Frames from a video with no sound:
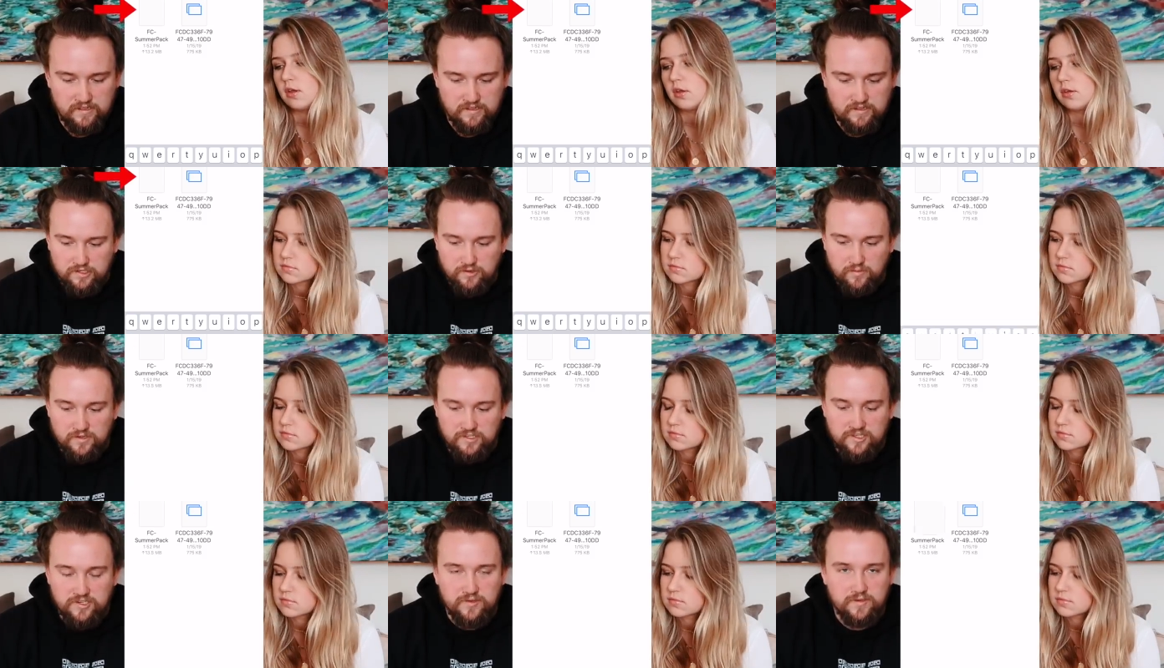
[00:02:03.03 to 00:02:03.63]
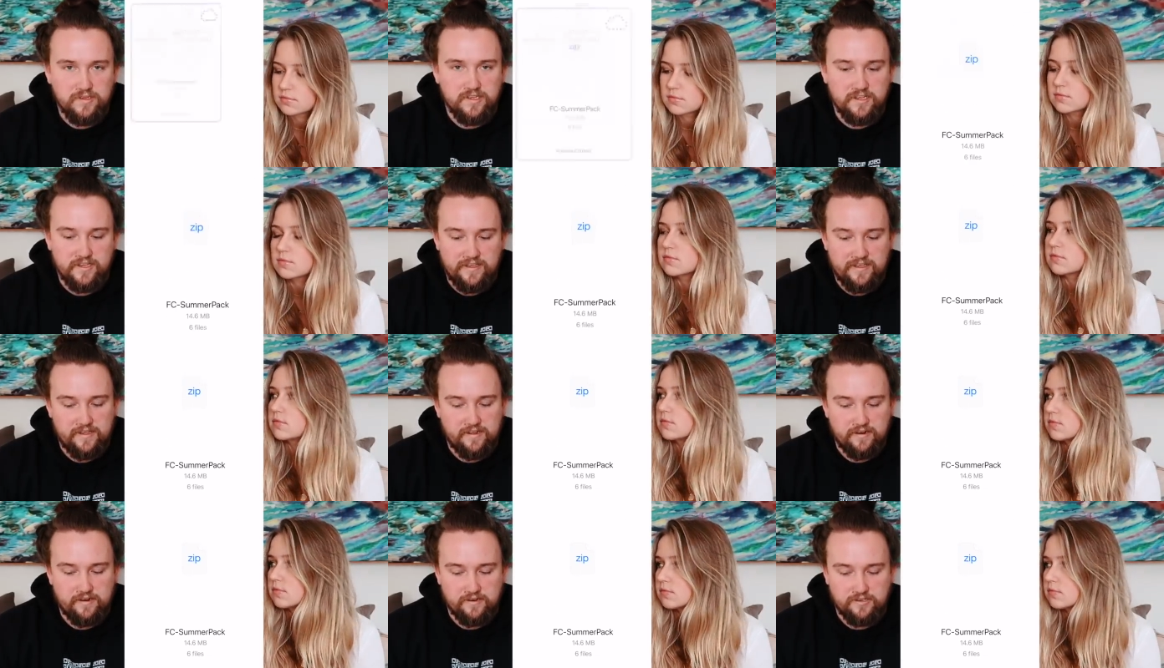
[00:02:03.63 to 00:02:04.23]
Speaker 1: So once you get
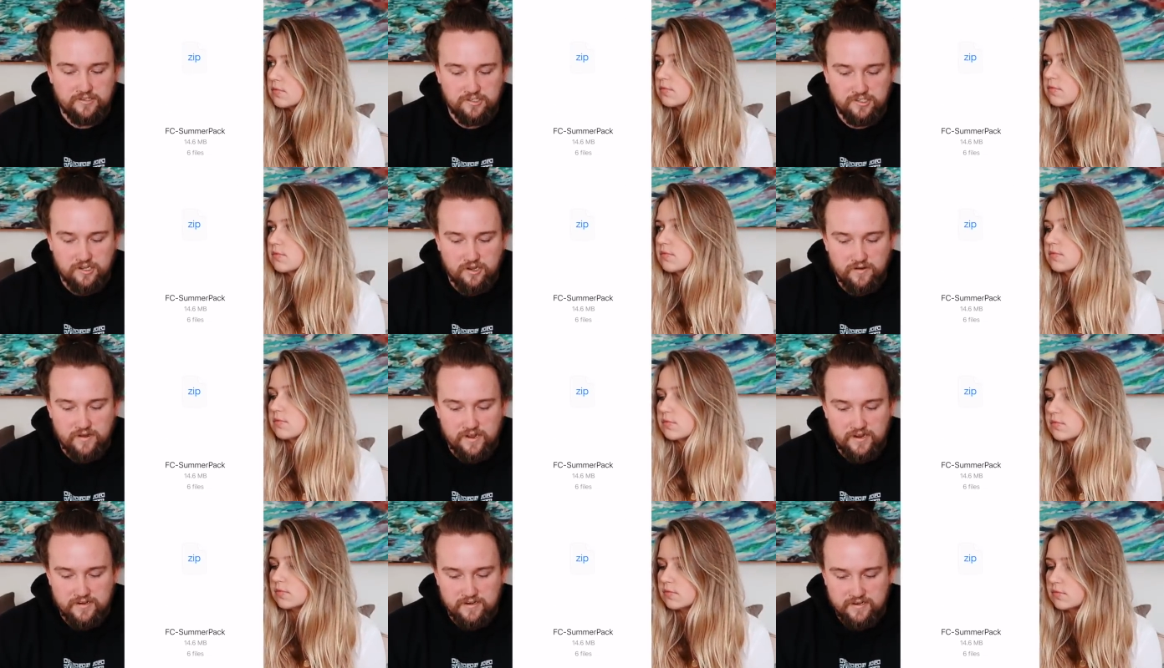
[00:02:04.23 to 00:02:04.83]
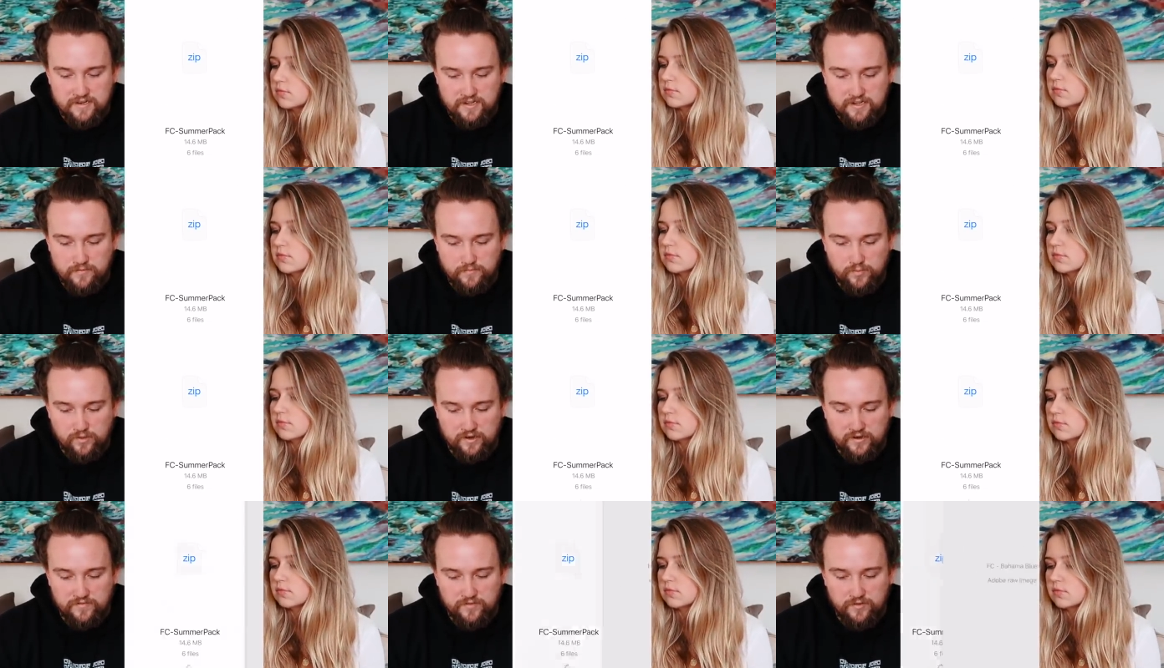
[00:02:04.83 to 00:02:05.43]
here, just go ahead and hit
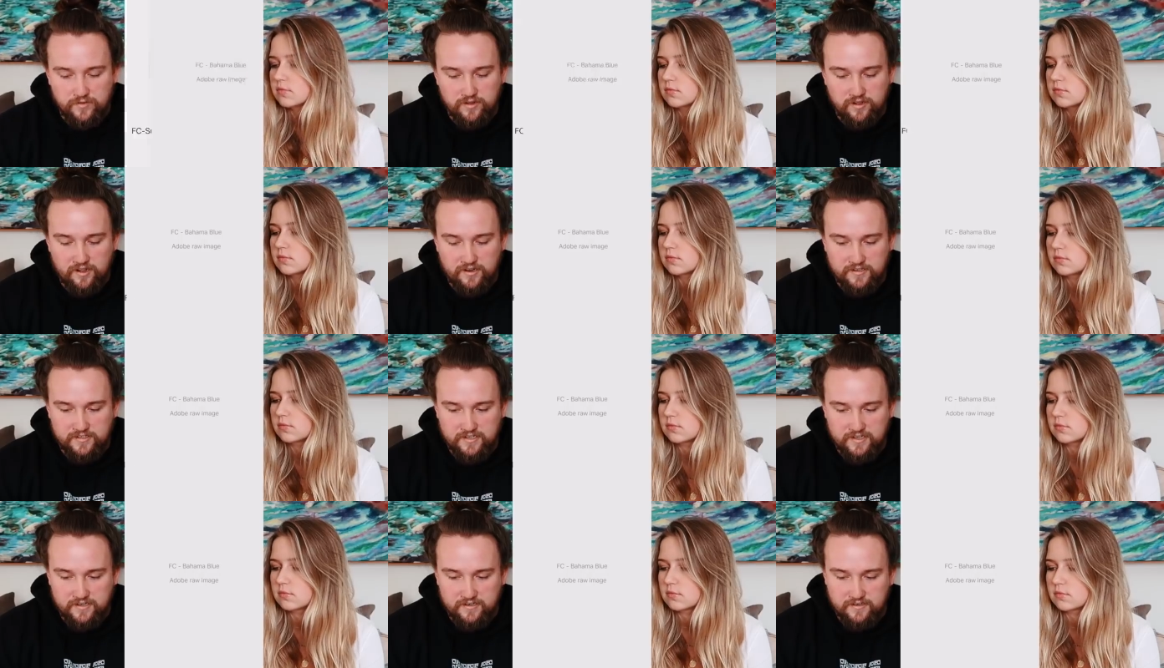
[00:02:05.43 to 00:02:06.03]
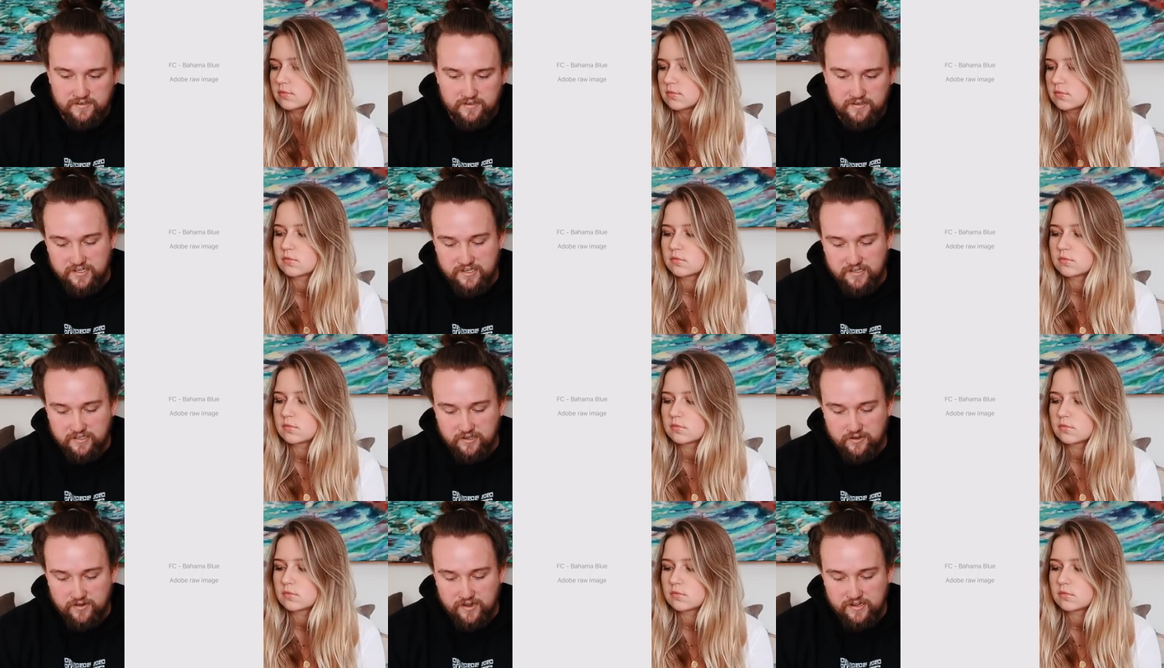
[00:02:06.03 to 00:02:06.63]
preview content,
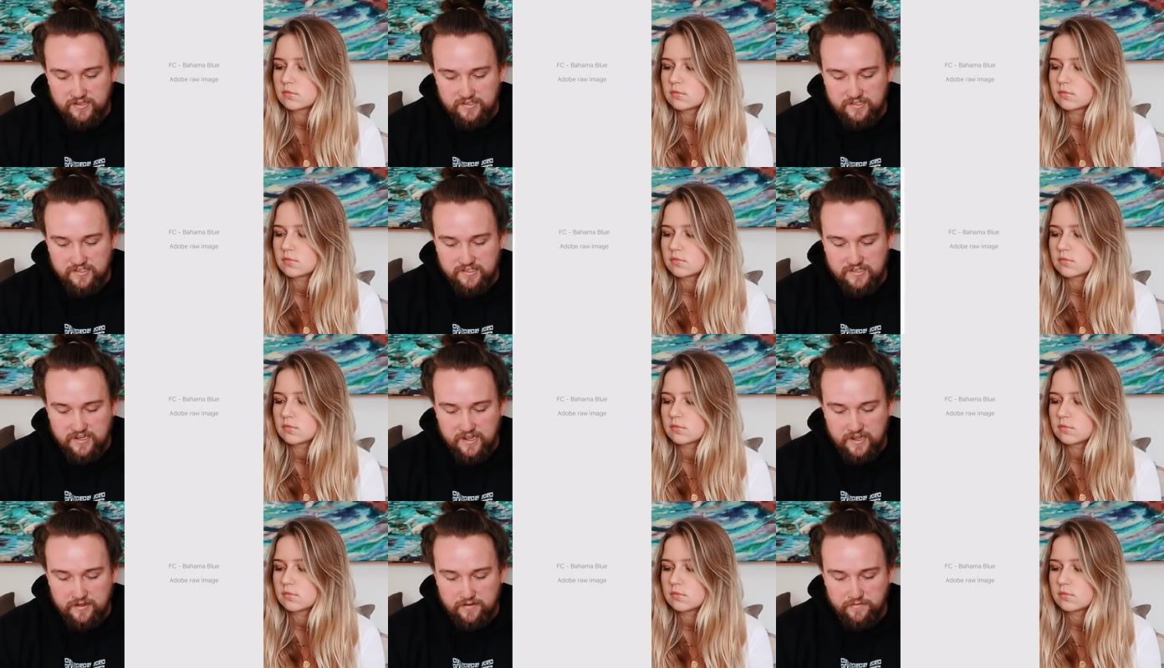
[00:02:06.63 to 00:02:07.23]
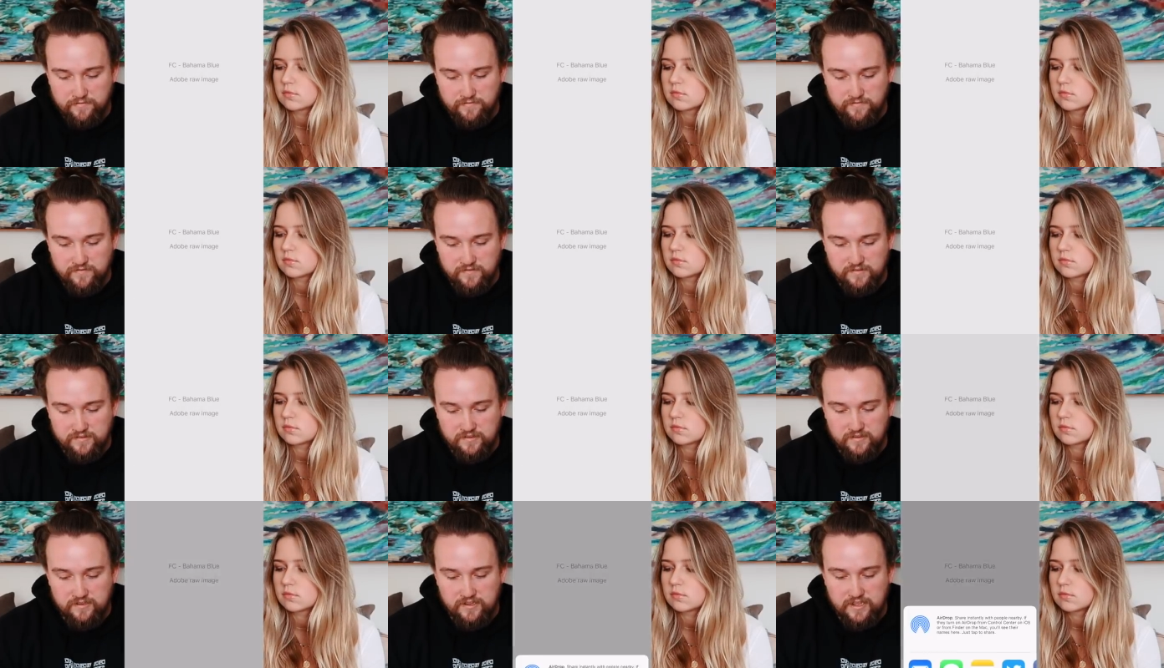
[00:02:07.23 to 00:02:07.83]
hit go ahead and save
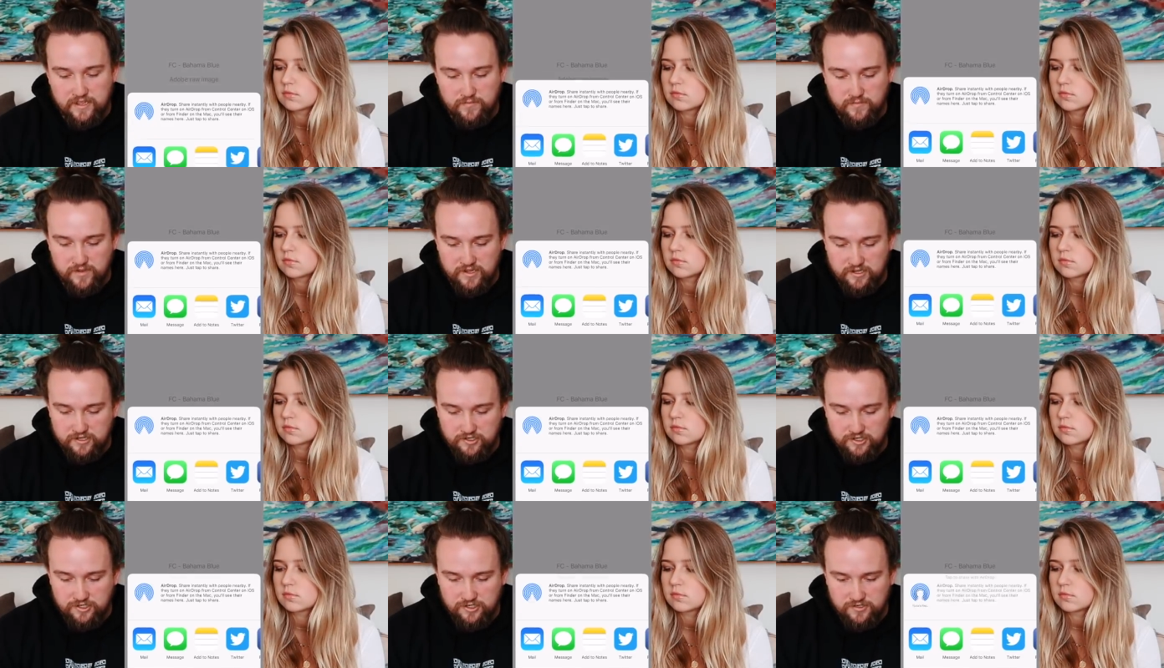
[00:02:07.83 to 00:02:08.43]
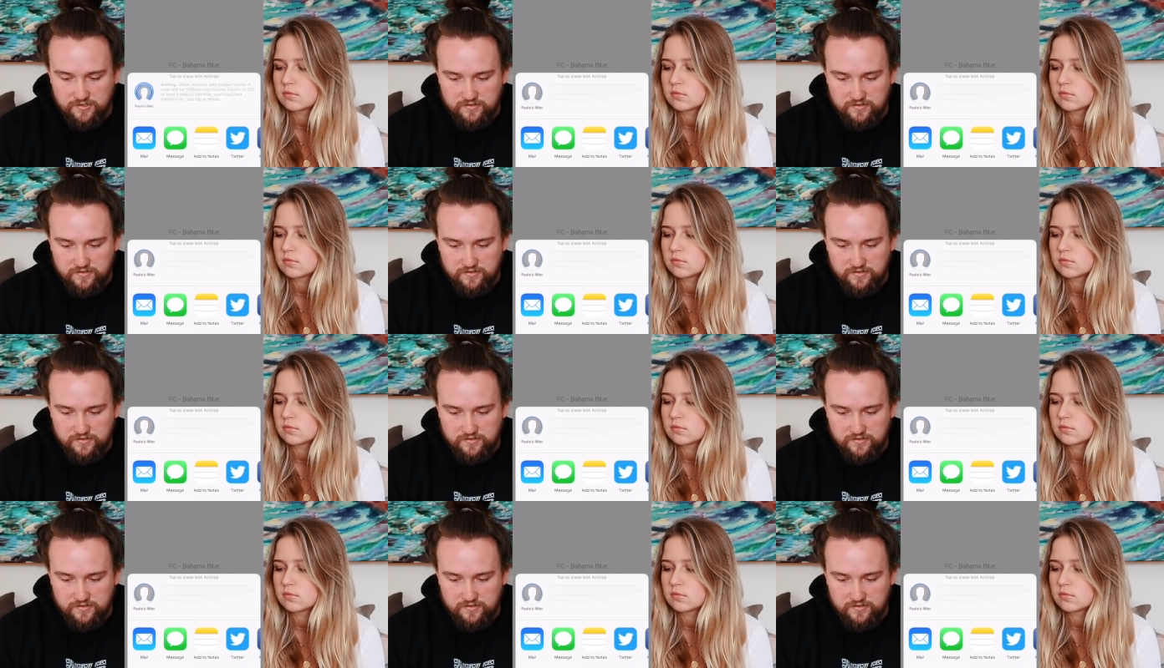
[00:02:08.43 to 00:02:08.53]
image,